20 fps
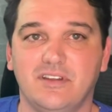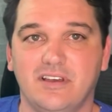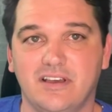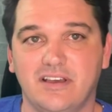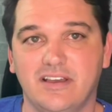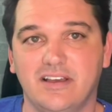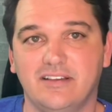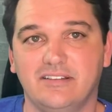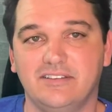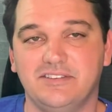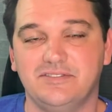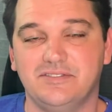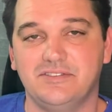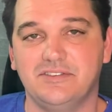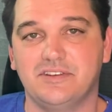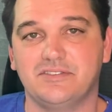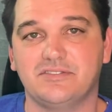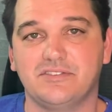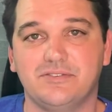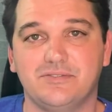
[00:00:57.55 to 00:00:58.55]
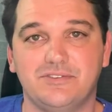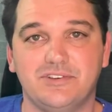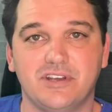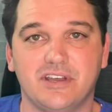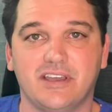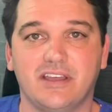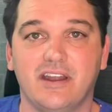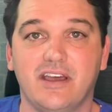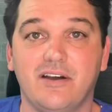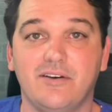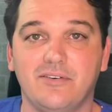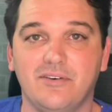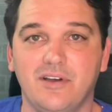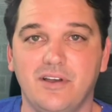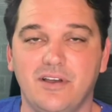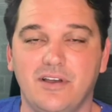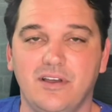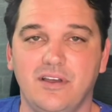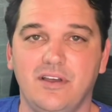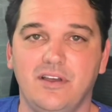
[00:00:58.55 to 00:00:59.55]
I highly suggest go check it out.
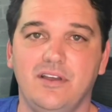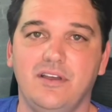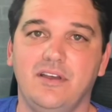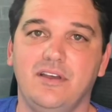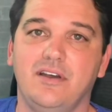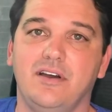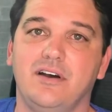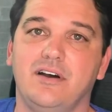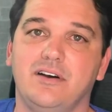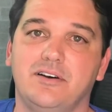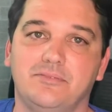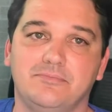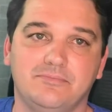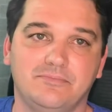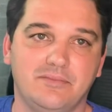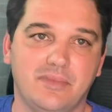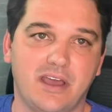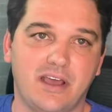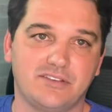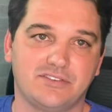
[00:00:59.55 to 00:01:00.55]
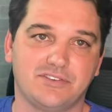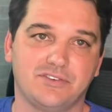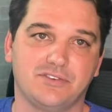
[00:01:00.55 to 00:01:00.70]
Ask